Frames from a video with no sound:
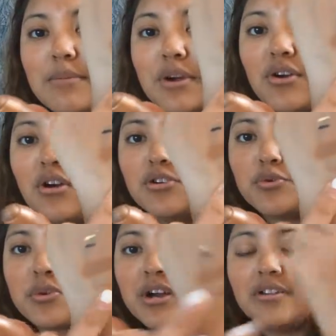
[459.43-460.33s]
like my
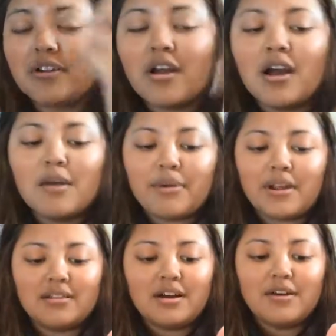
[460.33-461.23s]
contour color, but
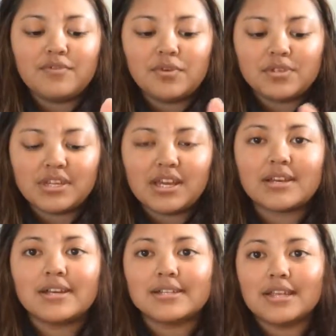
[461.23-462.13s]
I love using it
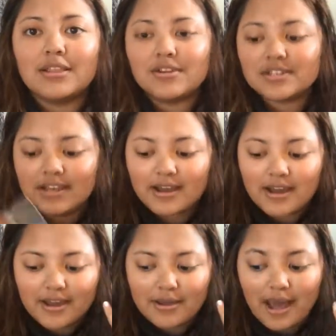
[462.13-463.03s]
because it looks like
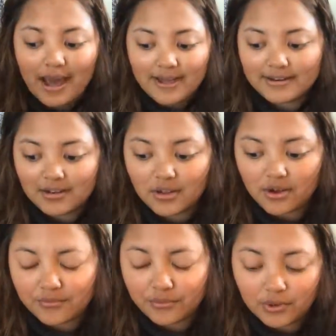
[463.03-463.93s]
I add in a
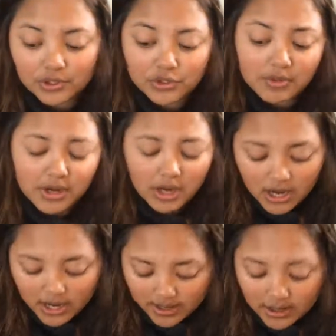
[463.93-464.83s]
lot of work to my
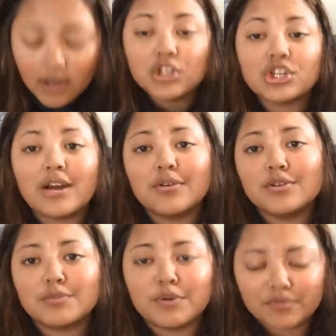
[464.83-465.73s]

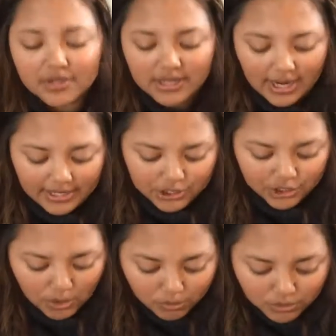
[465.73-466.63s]
eyeshadows, but really I
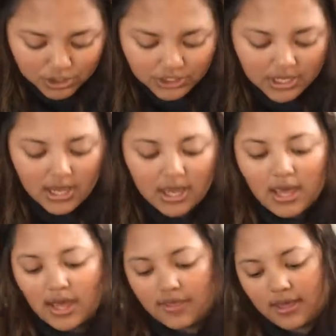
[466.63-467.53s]
don't.
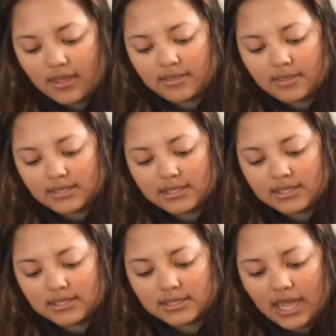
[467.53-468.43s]
And then this
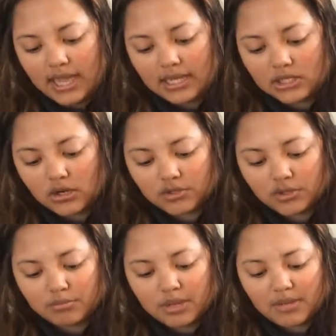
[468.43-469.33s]
is a
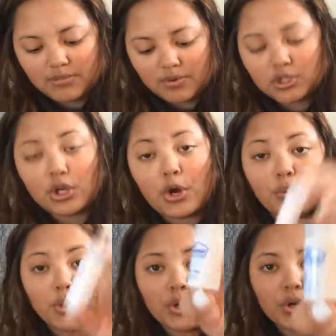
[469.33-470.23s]
Dr. Belmore
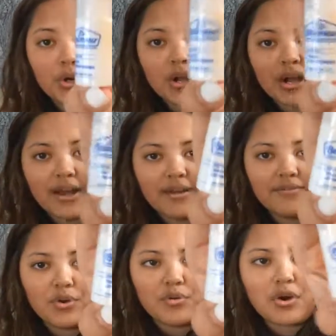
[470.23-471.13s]
toner. I have
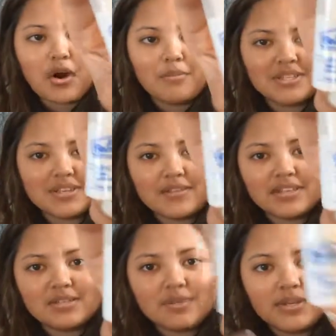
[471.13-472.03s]
no comments on
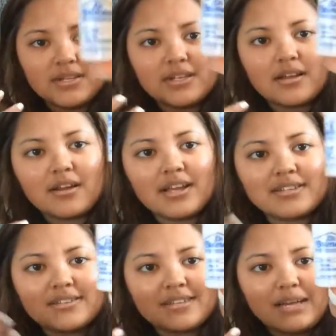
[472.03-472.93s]
this because I got it as
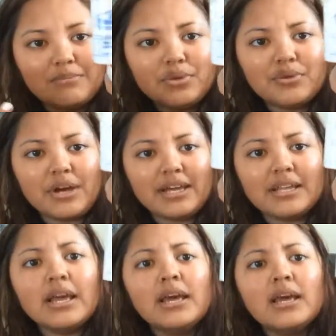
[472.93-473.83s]
a sample, and
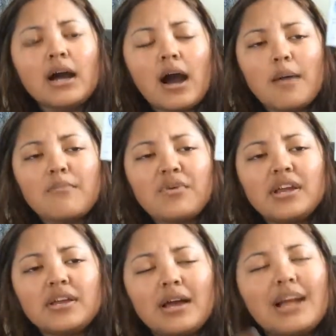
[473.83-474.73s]
when
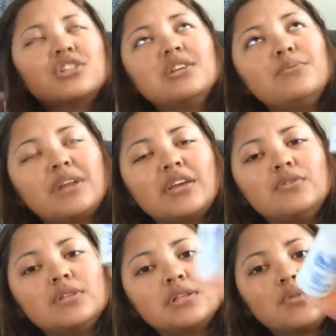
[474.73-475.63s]
I
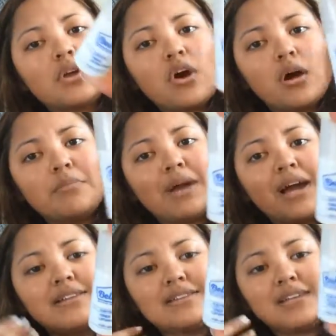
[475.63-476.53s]
use this with a cotton
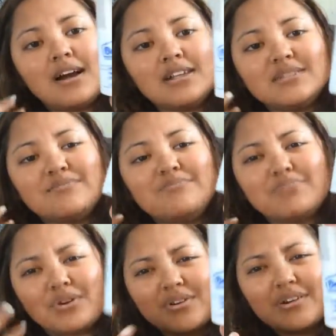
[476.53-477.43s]
pad, it does
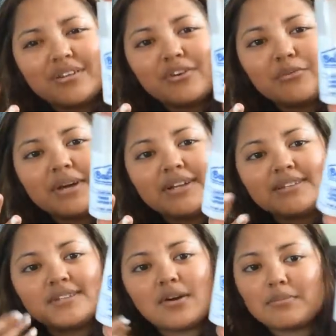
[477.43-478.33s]
burn a little bit,
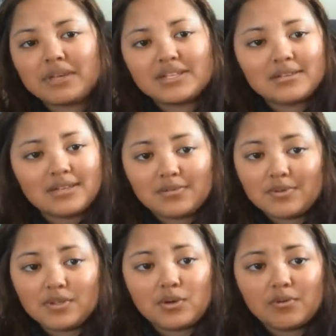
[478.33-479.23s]
so I'm guessing that's what
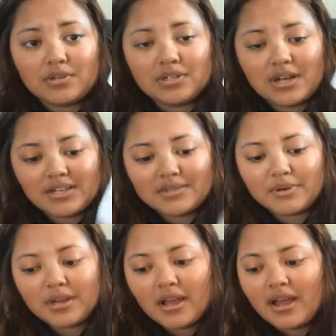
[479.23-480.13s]
a toner does,
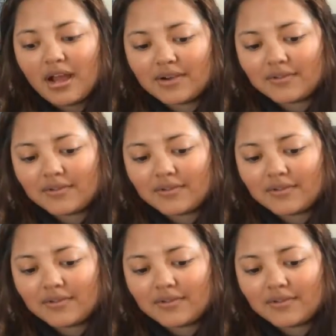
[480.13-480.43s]
but I